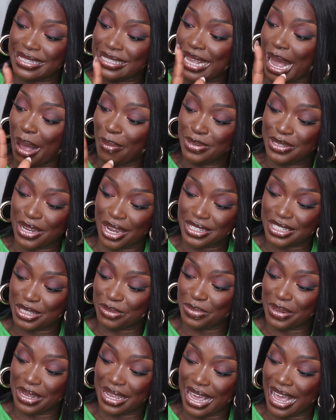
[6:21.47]
Stop
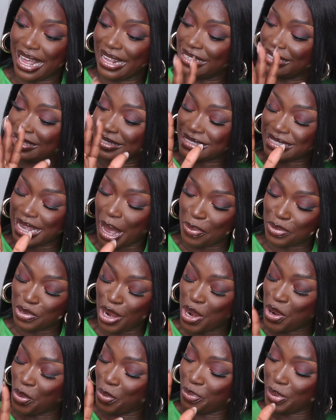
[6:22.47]
judging me and stop
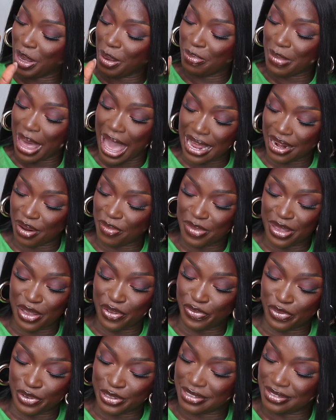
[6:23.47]
trying to be mad at
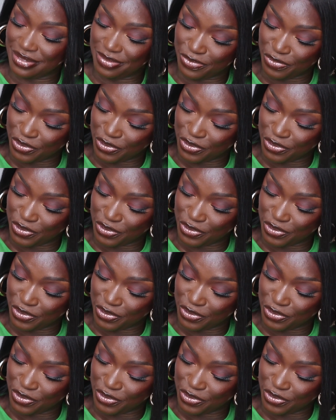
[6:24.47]
me for